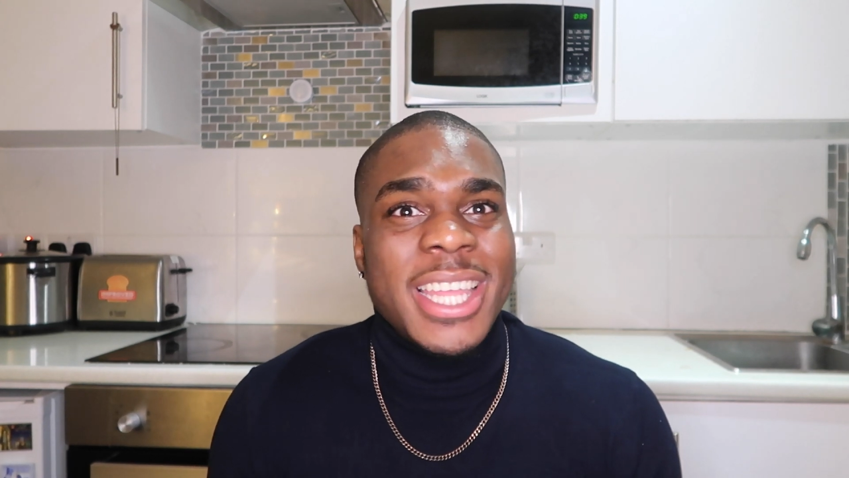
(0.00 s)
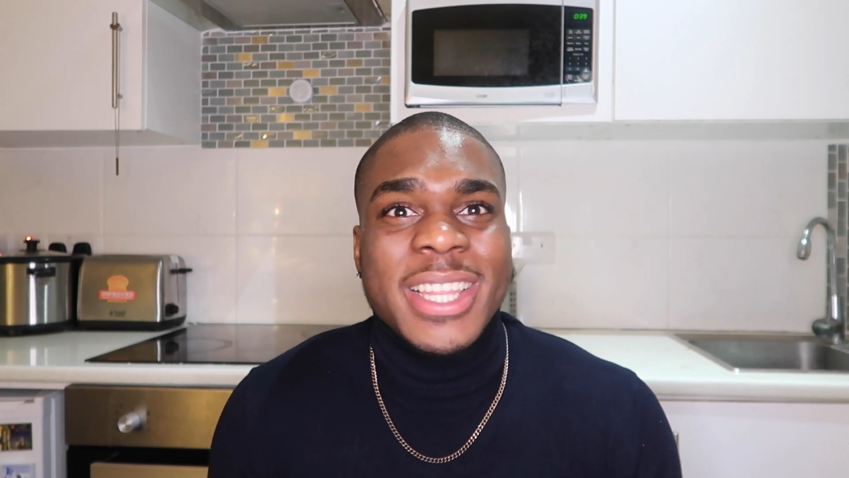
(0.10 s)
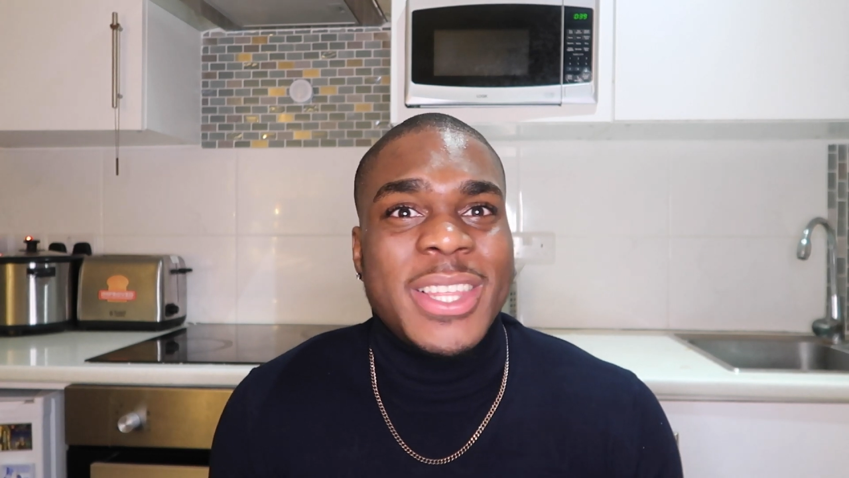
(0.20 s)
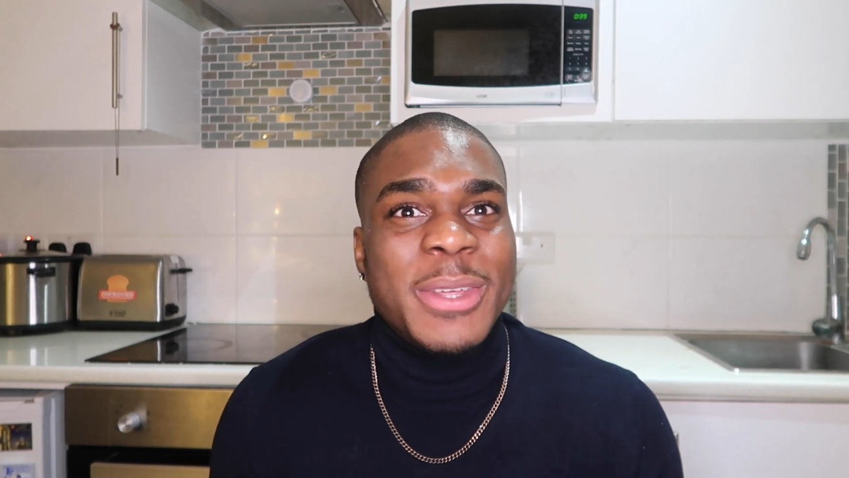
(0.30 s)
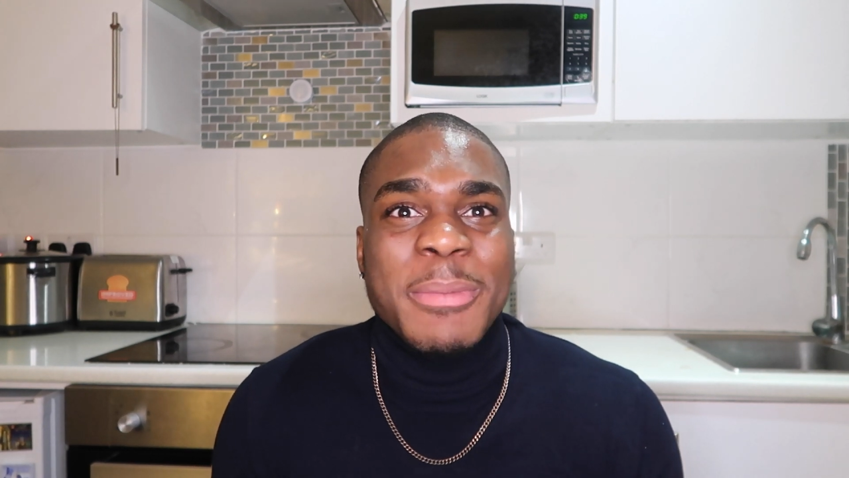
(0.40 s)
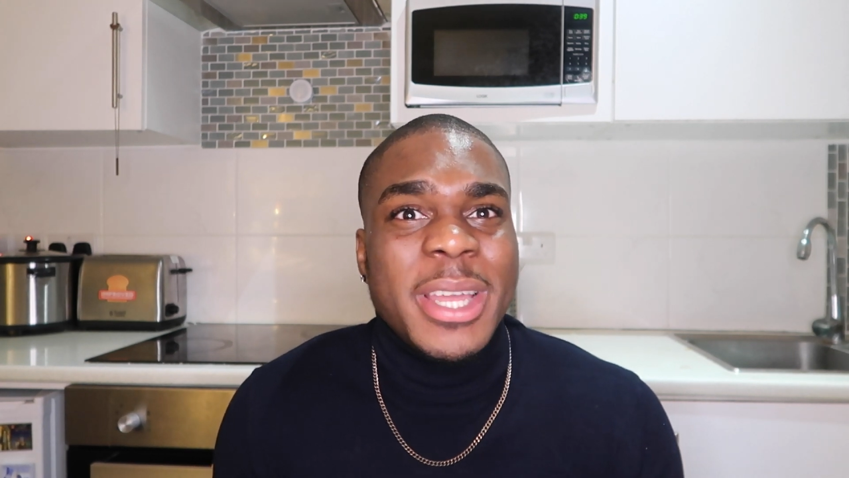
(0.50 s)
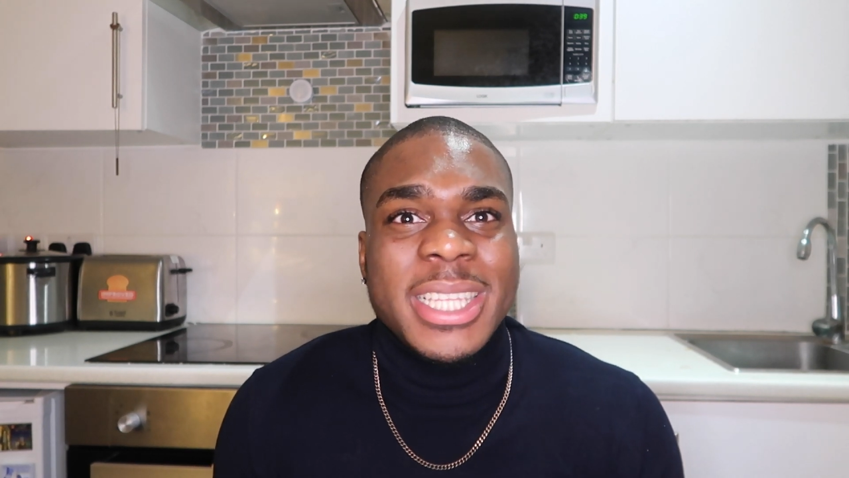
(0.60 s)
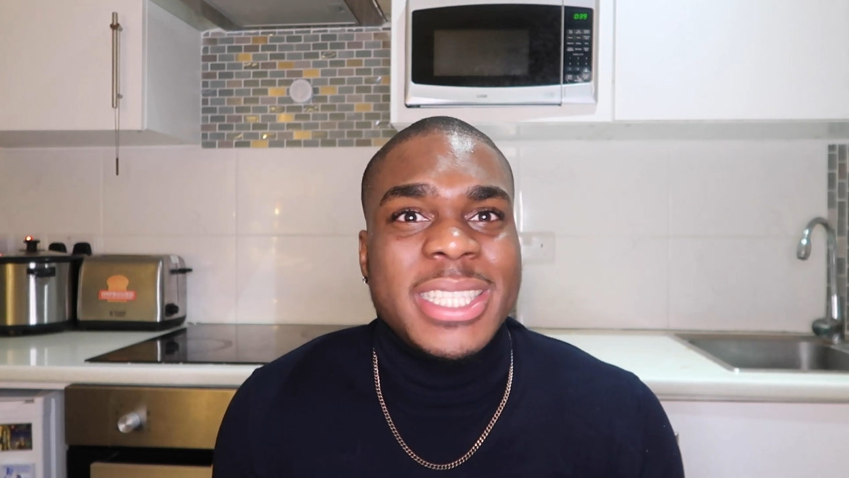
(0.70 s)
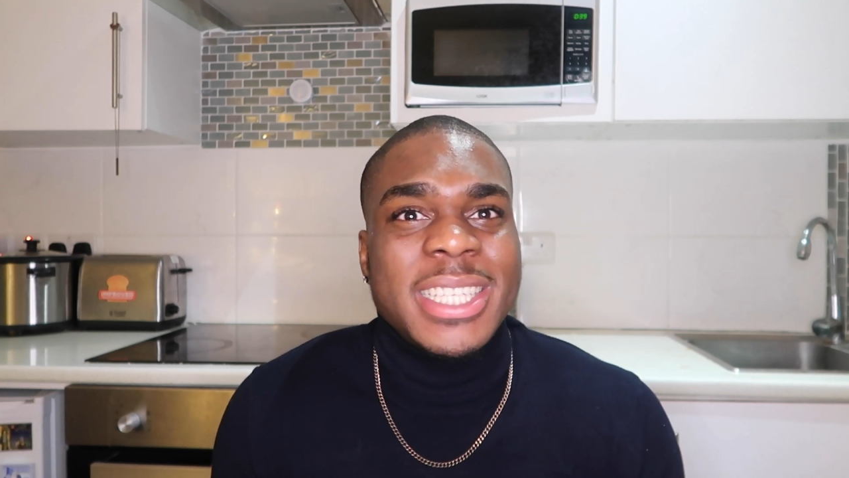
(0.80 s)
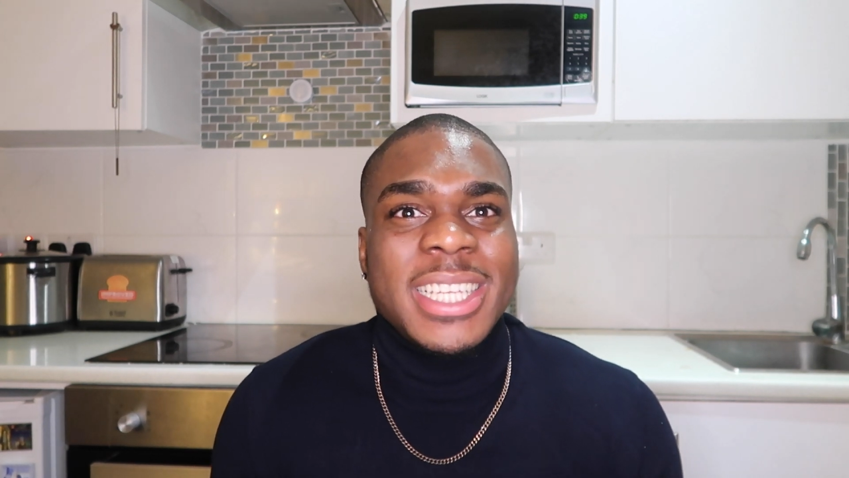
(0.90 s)
into
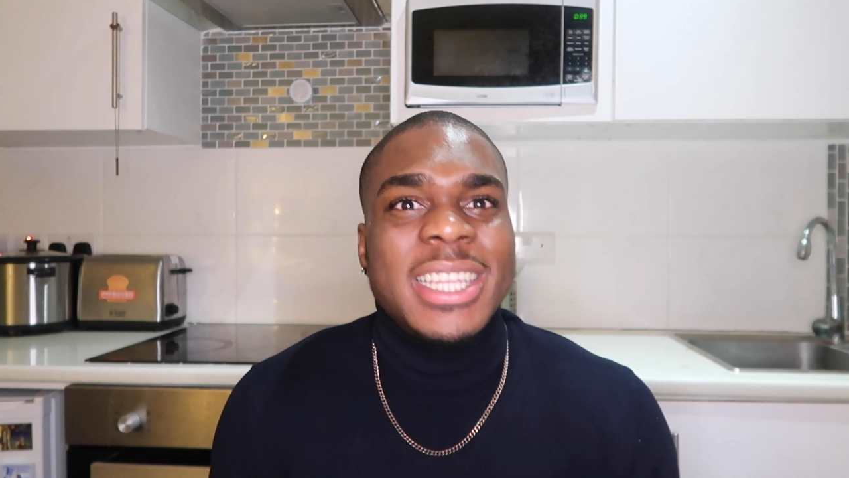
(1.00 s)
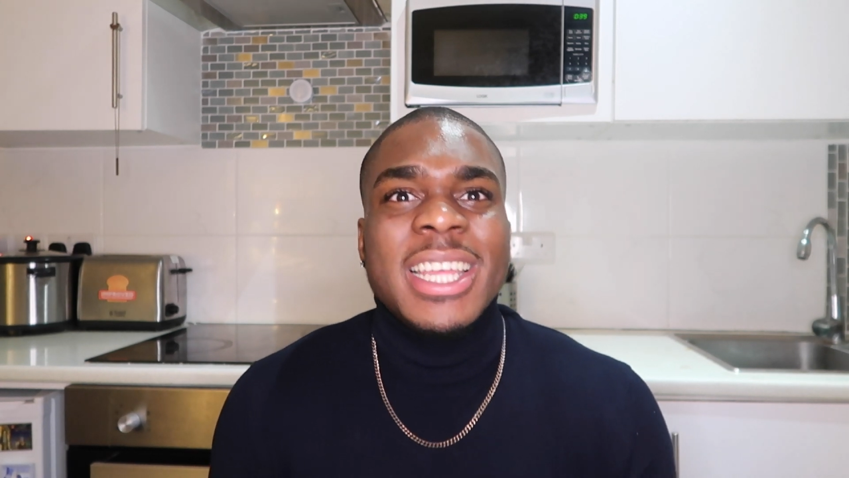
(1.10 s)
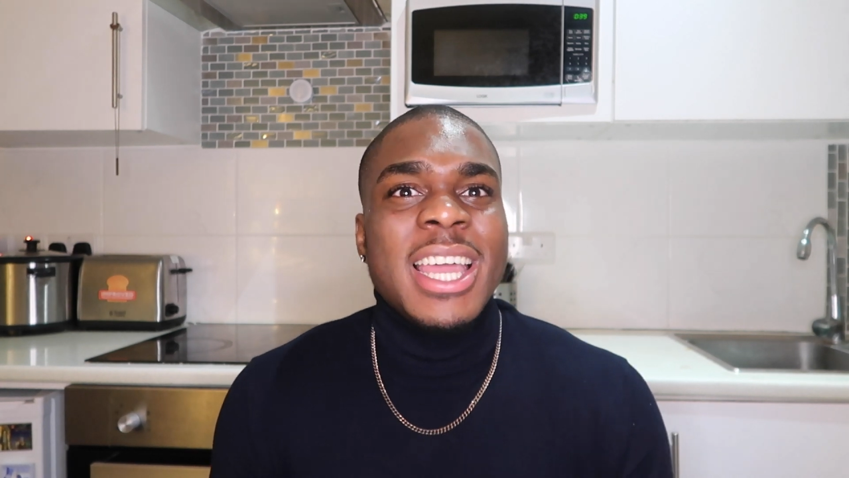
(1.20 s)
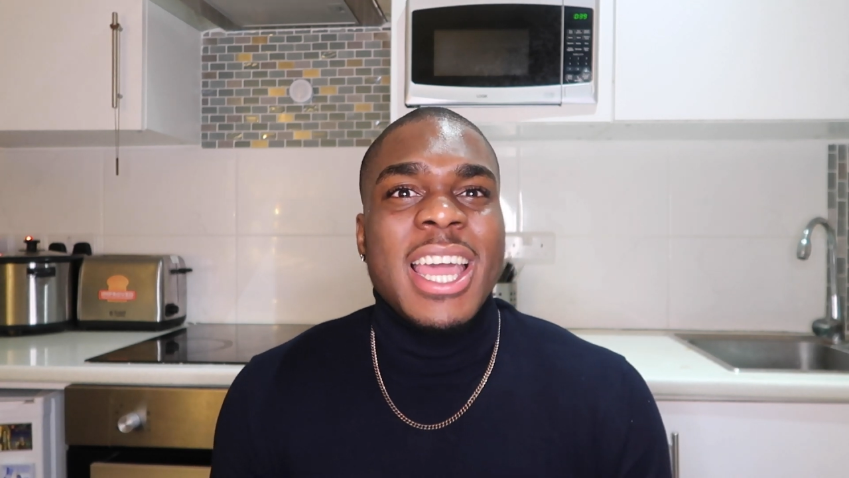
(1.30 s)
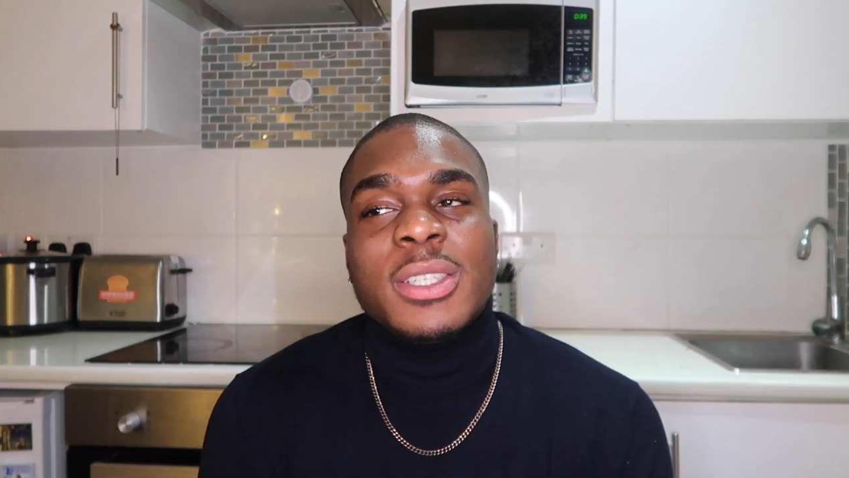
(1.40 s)
medicine.